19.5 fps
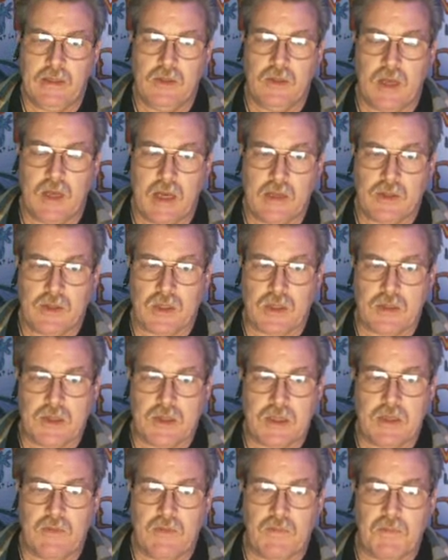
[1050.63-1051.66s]
as you can
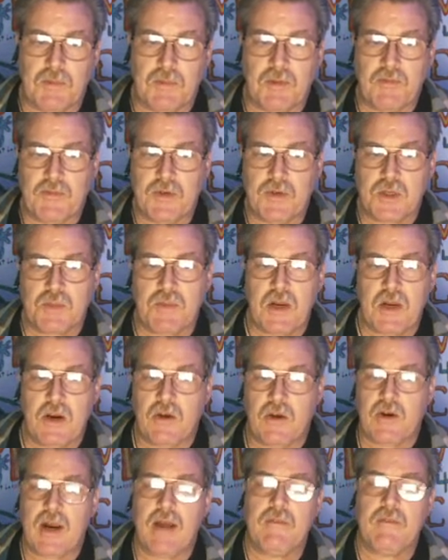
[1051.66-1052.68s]
see from the first
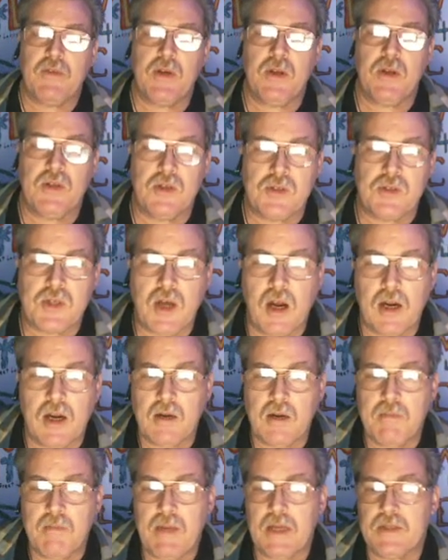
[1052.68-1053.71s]
paragraph here, they're
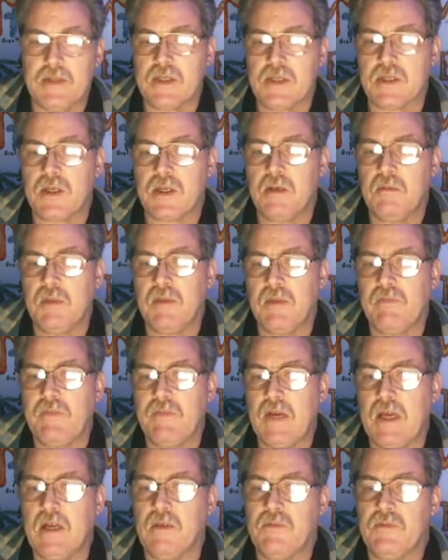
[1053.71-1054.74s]
talking about this could be
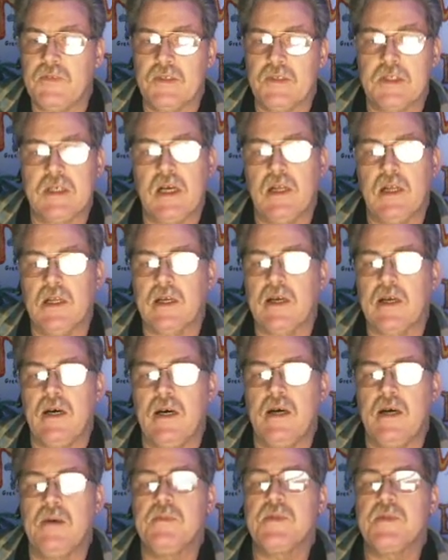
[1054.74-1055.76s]
fatal for
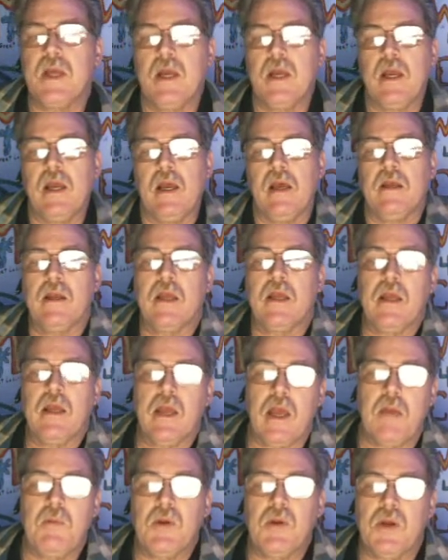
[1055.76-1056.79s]
telecoms and
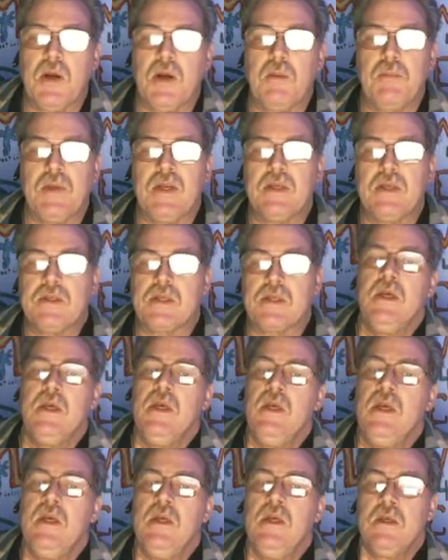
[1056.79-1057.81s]
cable companies.
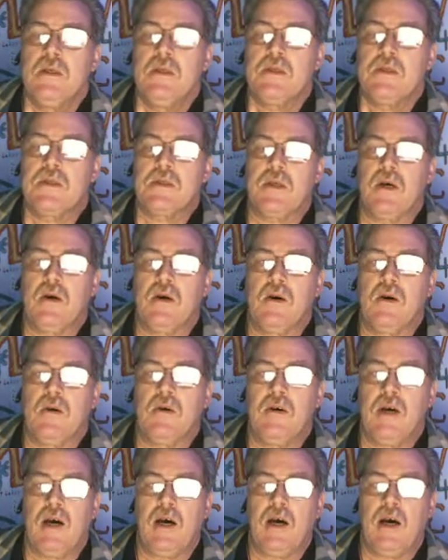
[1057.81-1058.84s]

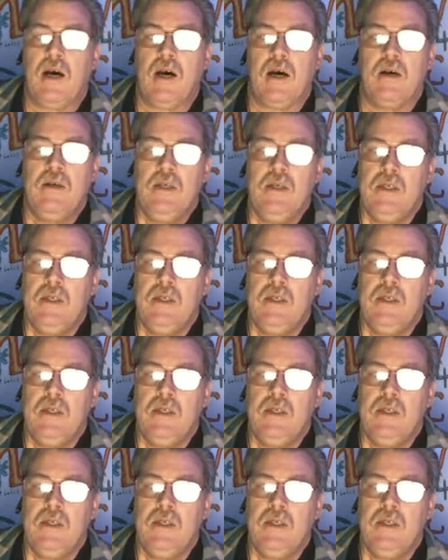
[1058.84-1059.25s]
So